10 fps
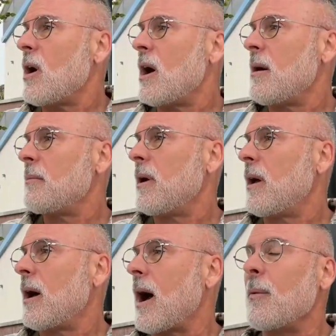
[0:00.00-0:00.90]

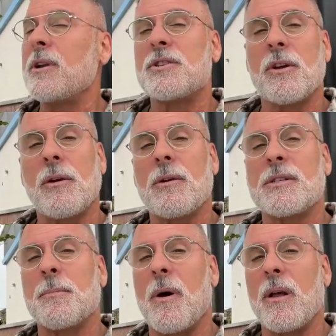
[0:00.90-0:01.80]
I want to show you a
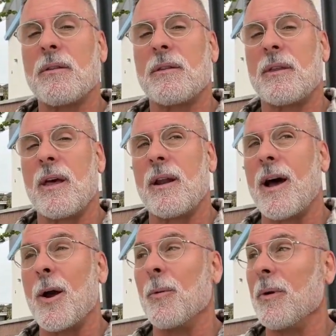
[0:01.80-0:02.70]
spot that
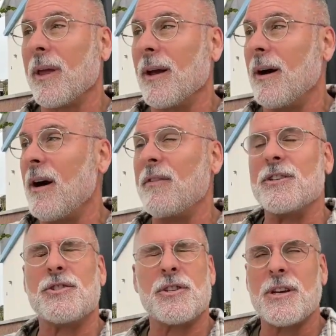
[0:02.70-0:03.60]
I really love. It
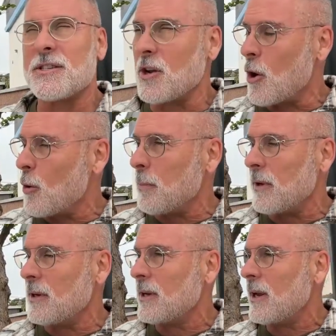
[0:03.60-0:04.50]
just
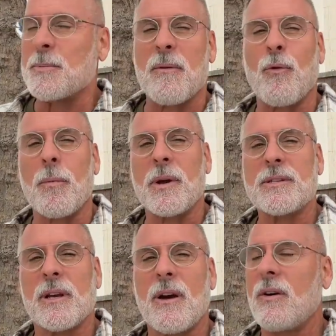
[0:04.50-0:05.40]
opened about 4 months
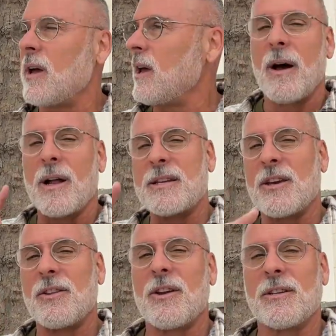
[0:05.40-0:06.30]
ago, and I'll take
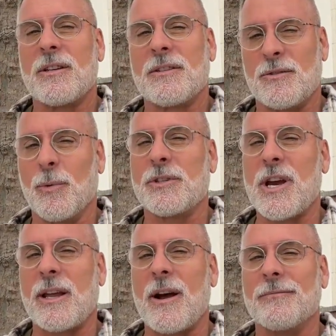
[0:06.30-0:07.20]
you in. We'll
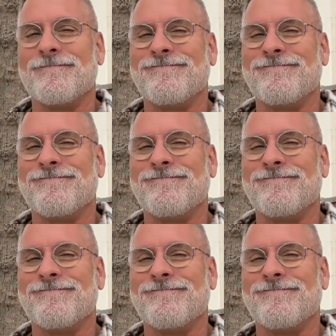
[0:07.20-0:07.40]
check it out.